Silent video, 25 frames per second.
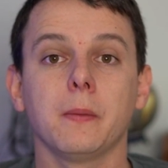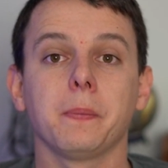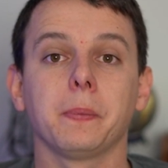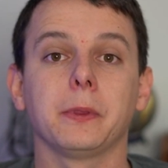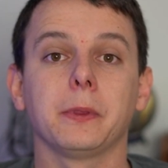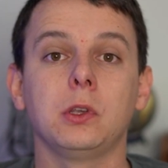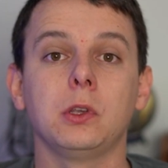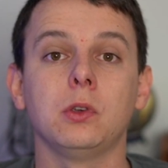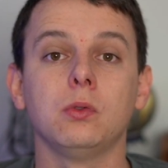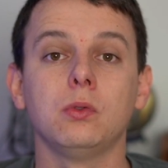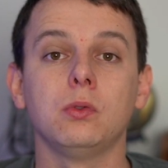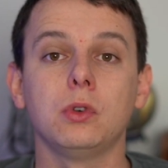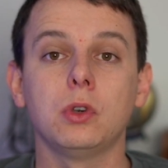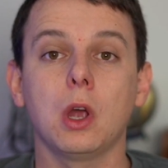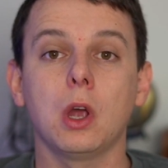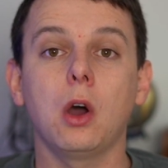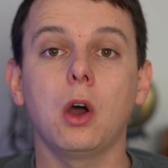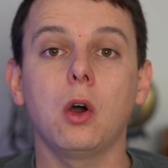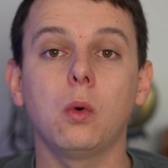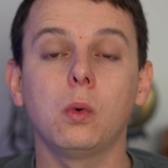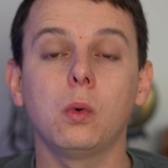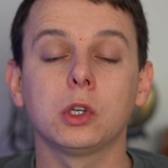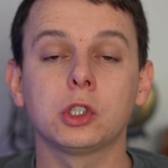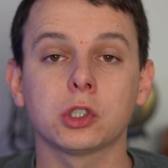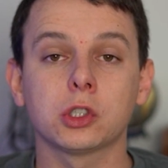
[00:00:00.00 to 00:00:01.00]
you know
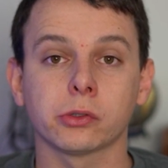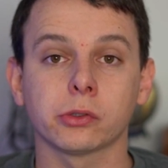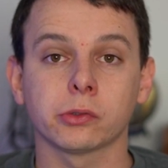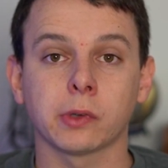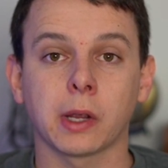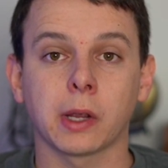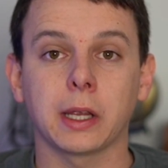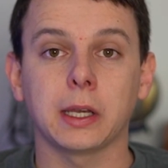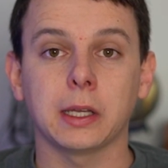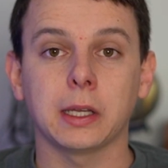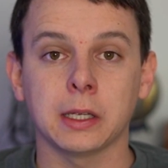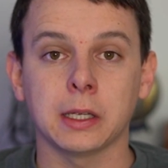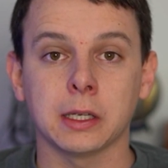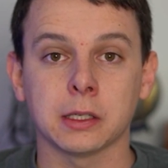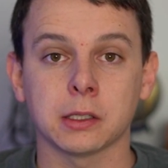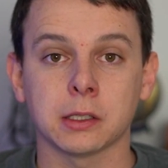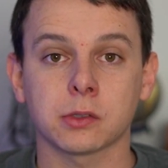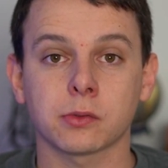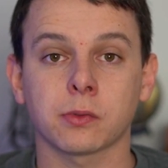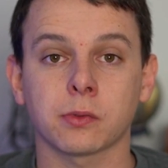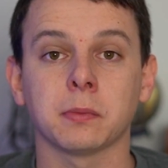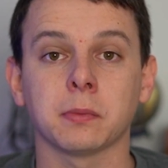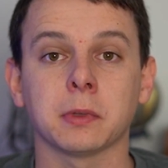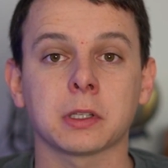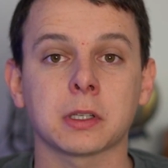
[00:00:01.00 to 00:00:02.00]
what your rate is
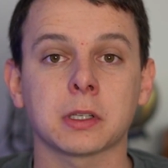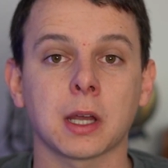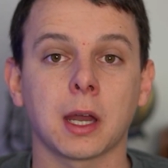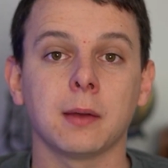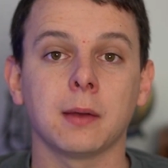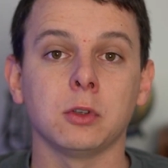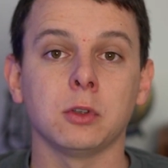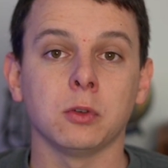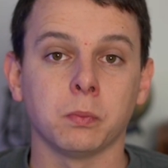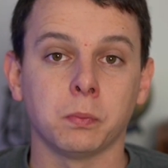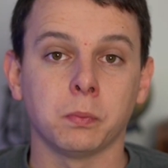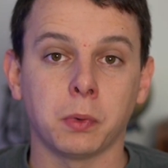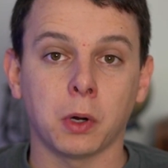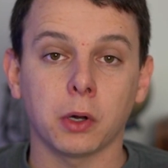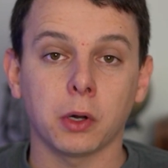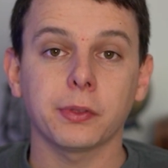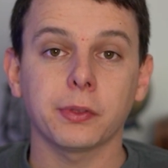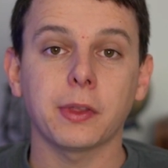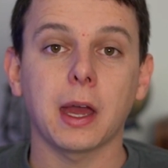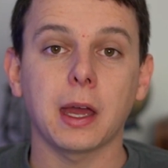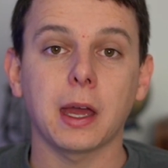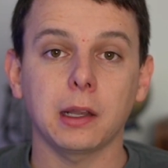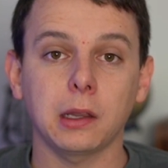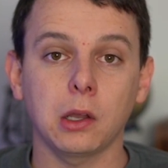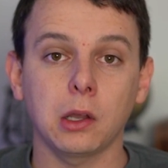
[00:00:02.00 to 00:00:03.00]
from the time you bought
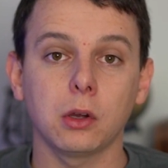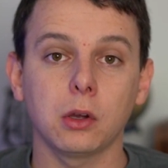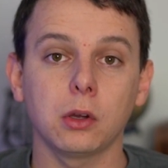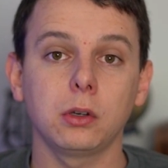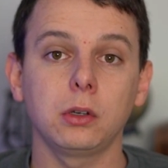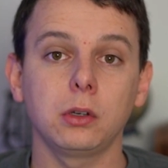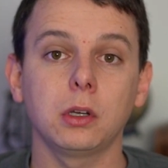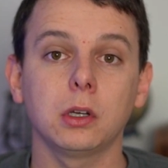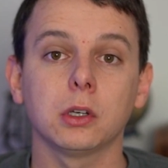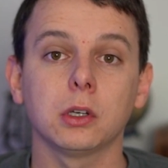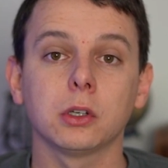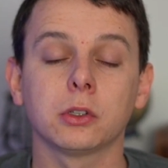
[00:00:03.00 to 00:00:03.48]
that loan